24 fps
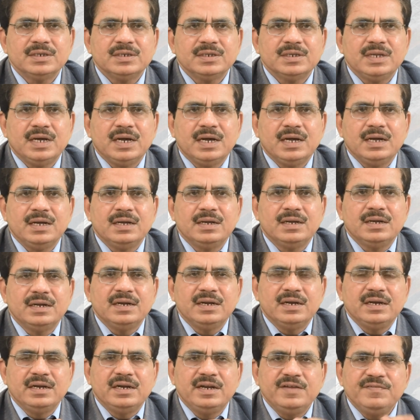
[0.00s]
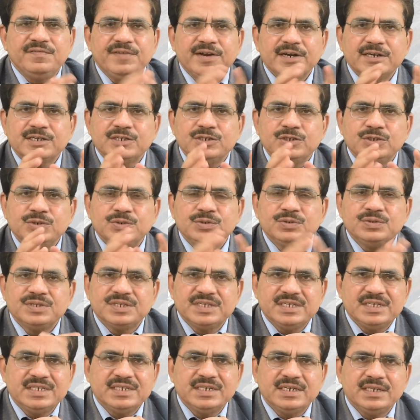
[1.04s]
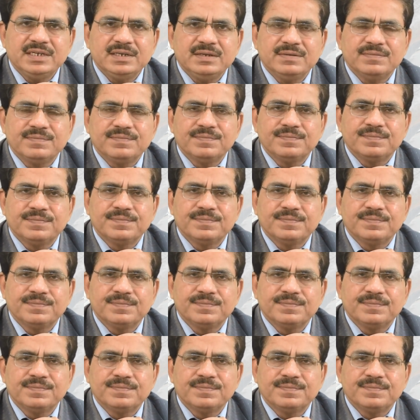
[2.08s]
the defects due to seasoning.